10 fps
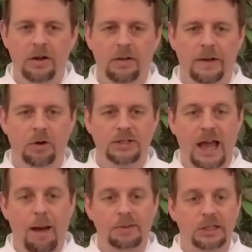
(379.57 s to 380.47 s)
there was
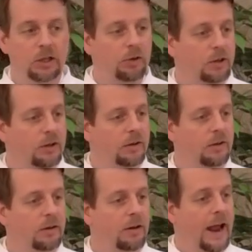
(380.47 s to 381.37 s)
absolute
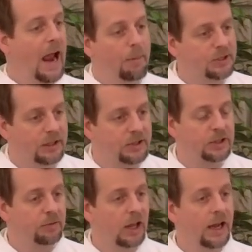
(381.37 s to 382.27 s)
absence
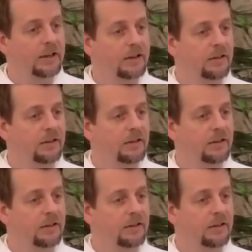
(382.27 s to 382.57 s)
of light,